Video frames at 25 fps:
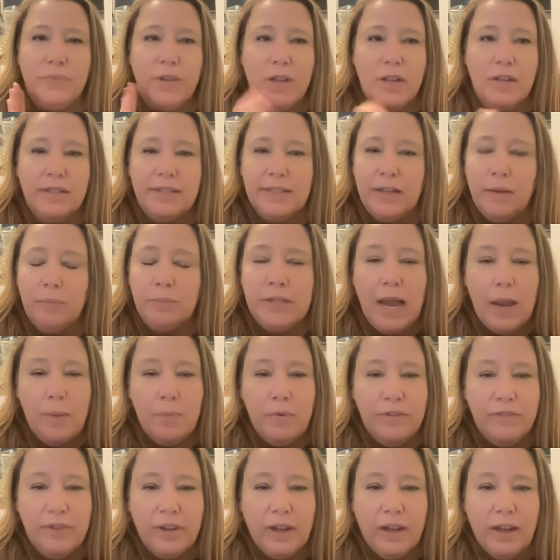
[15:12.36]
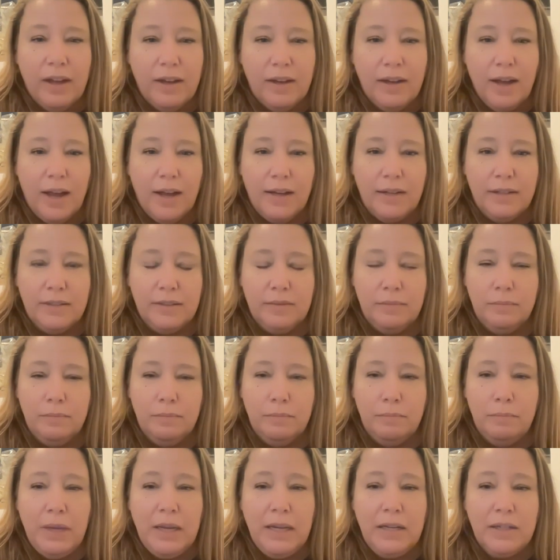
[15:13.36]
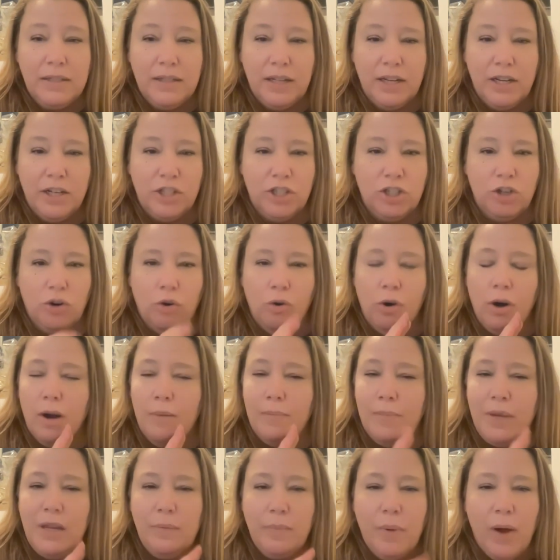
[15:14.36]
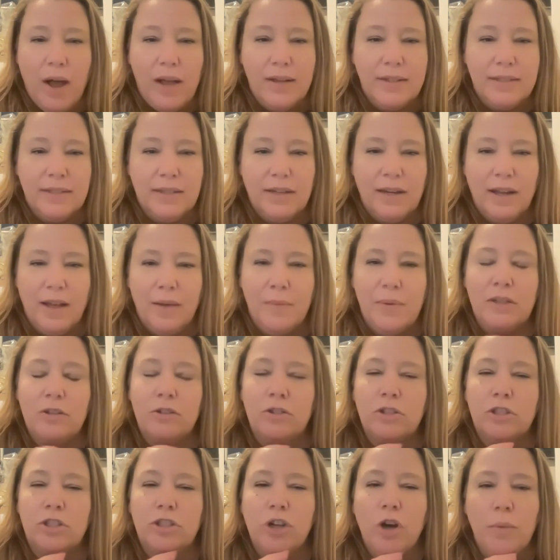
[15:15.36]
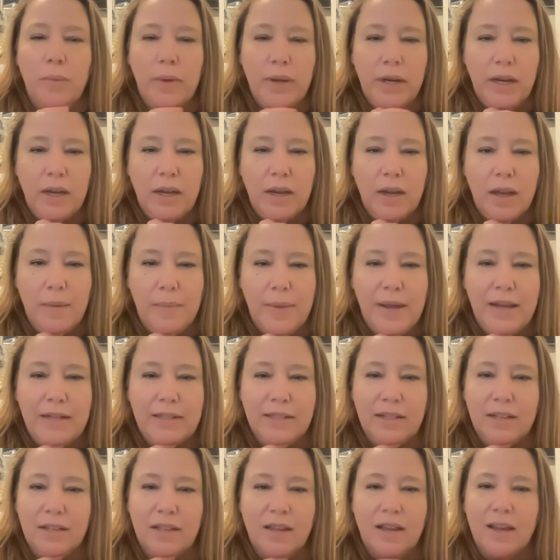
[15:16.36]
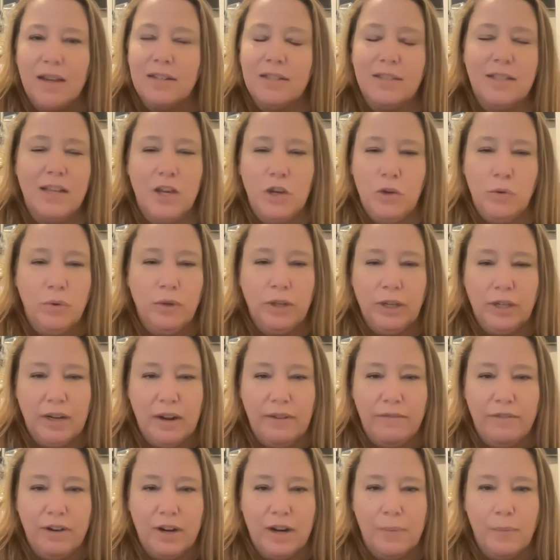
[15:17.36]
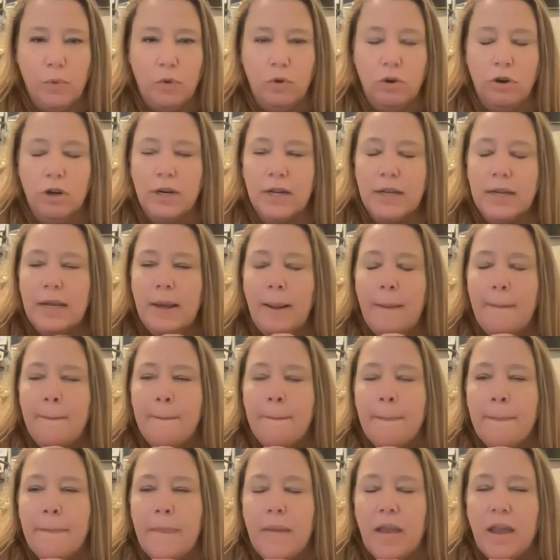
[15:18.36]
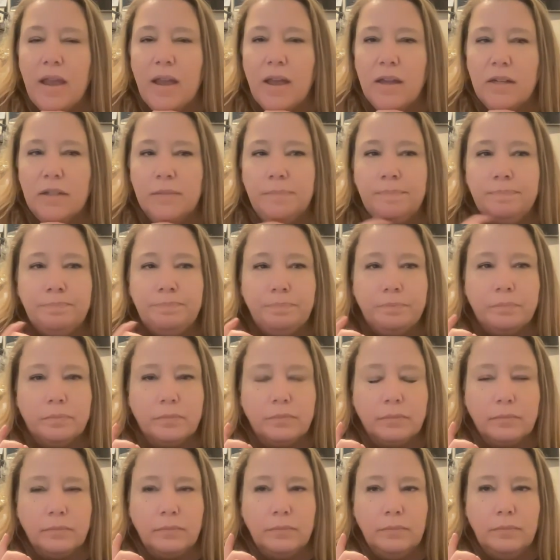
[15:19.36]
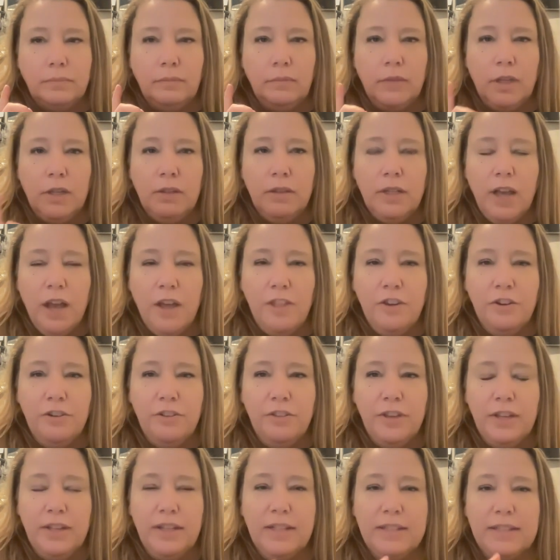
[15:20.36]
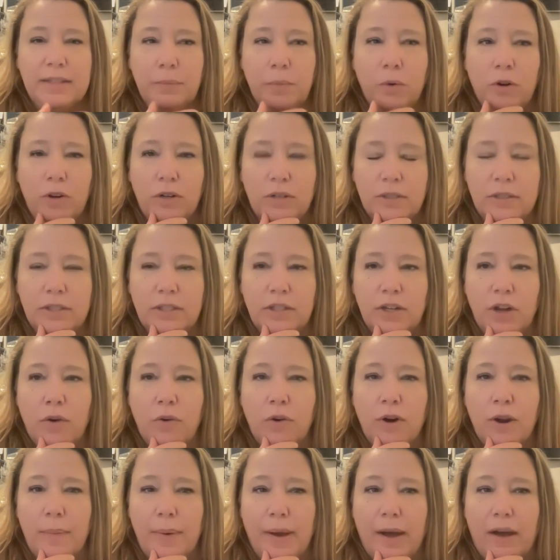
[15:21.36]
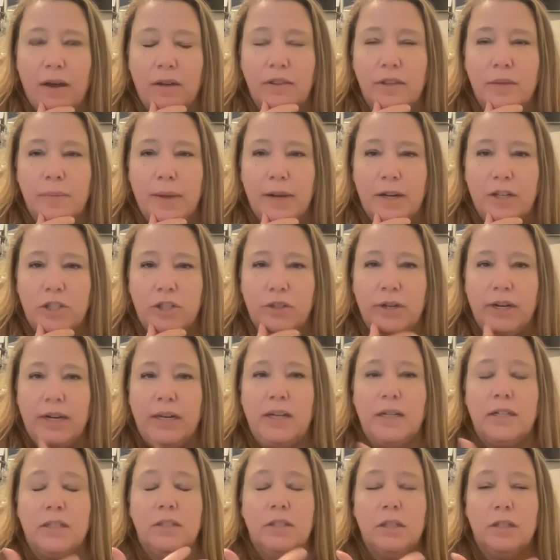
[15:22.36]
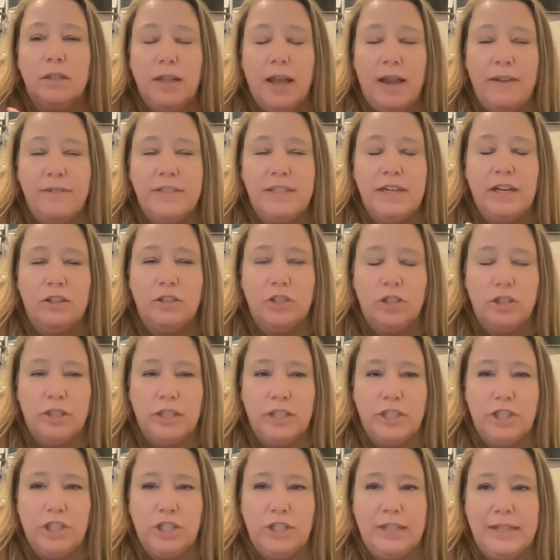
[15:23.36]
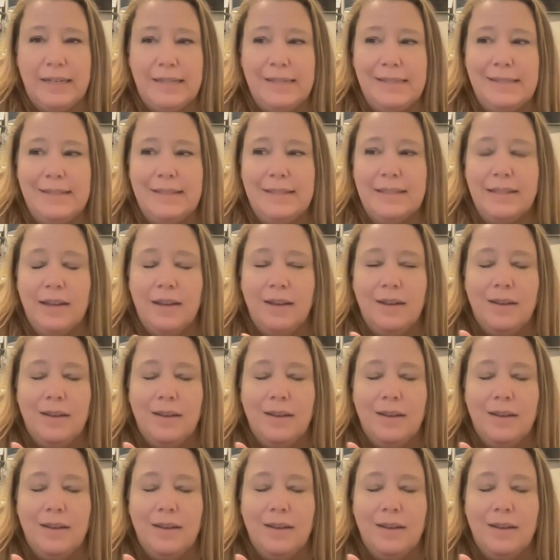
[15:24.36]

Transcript: some type of a meat dish or a meat pasta. I mean, there's so many amazing things that you really never get bored. And the other thing that's important to note about the Mediterranean lifestyle and tradition is